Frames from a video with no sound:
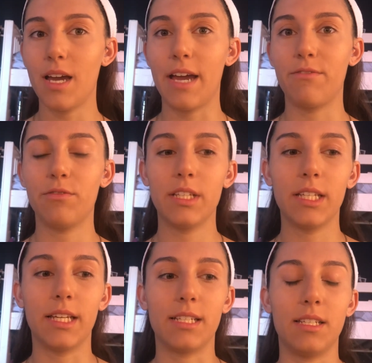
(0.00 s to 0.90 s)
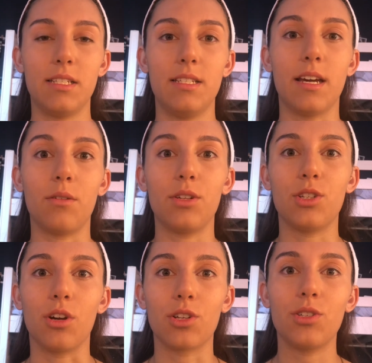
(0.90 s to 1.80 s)
I haven't really like sit down
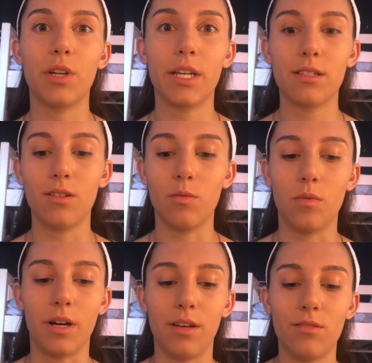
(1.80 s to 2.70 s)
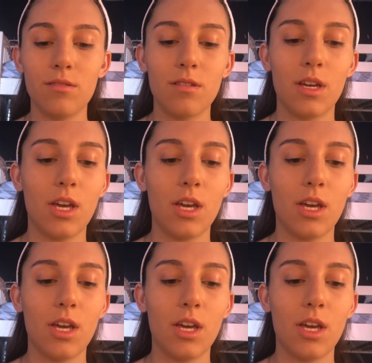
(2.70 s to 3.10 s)
and talked to you guys in a while.